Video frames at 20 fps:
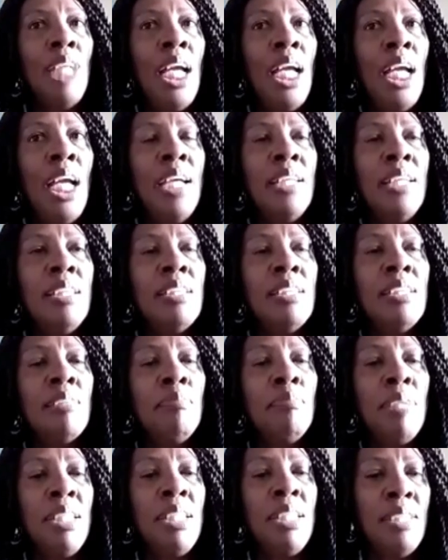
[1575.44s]
and
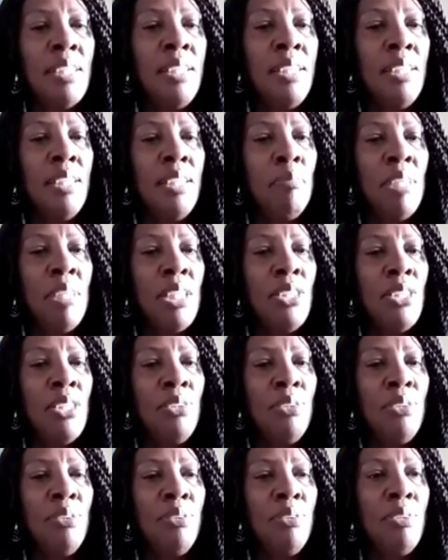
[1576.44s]
basically makes
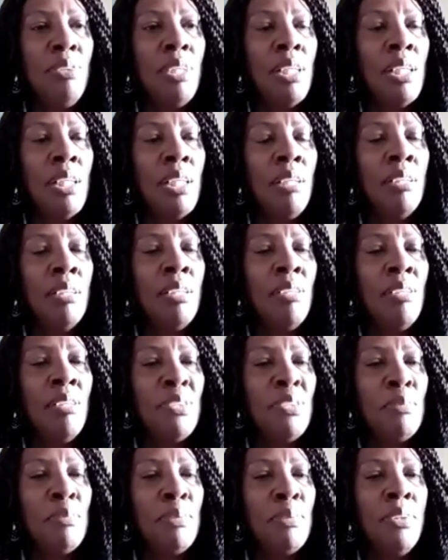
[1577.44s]
you
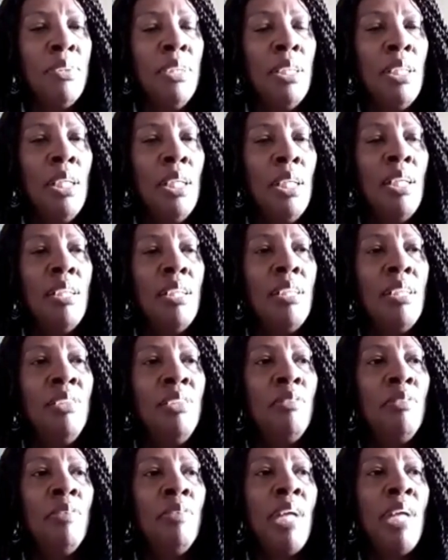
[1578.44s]
uncomfortable.
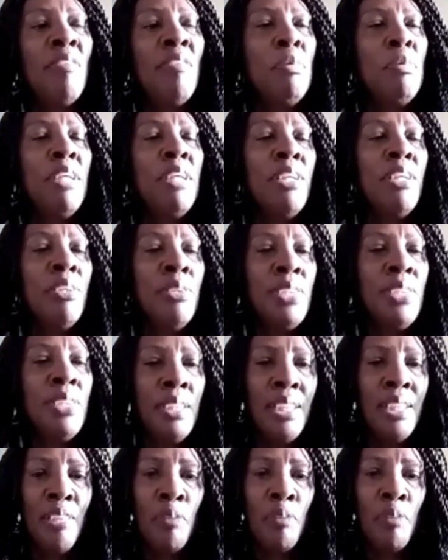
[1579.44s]
Everybody goes
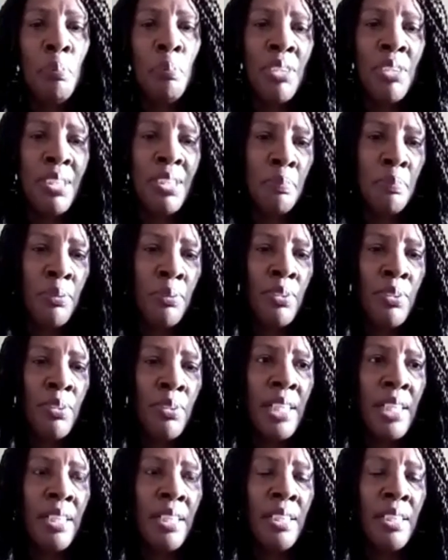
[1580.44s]
in there with principles
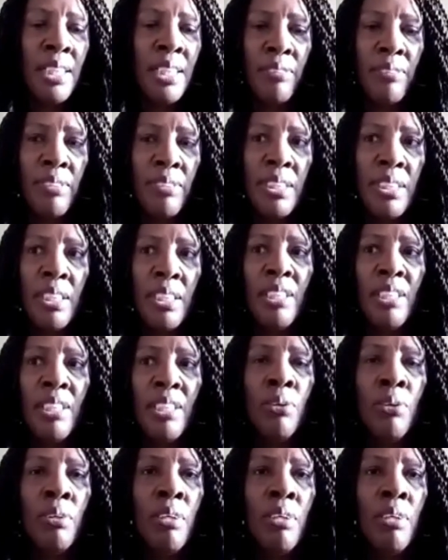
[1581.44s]
and integrity
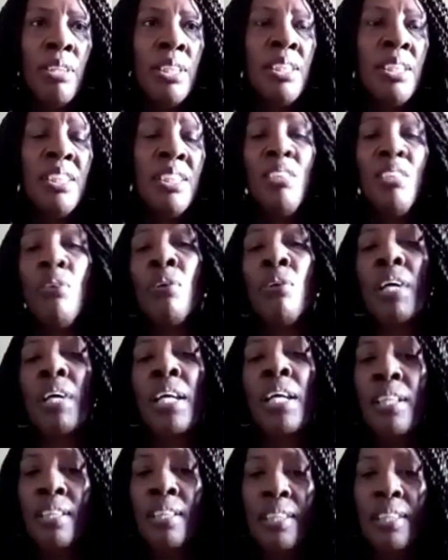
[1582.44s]
or honesty or
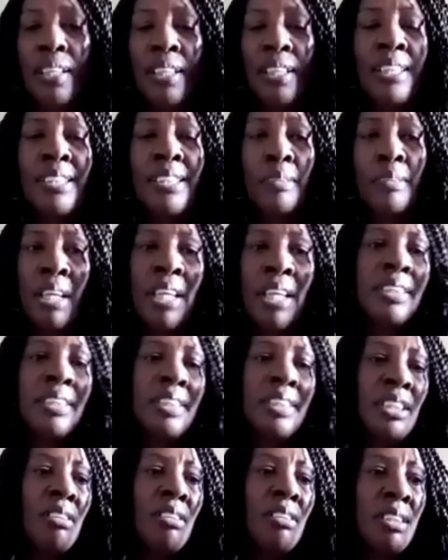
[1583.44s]
anything, and that's why I say
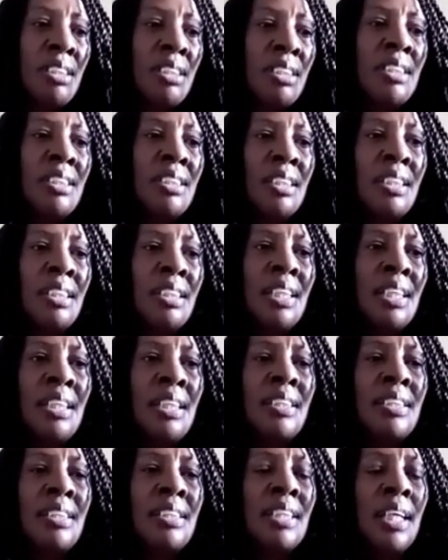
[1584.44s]
toxicity
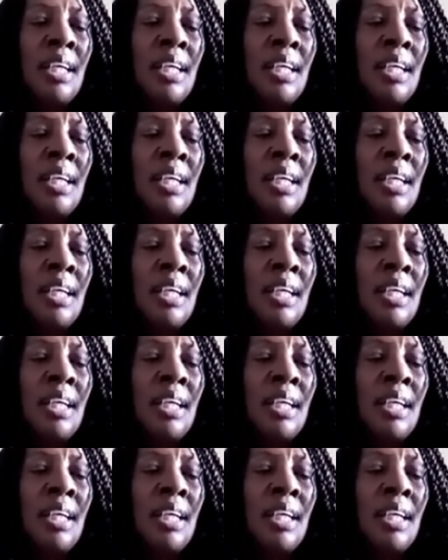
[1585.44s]
is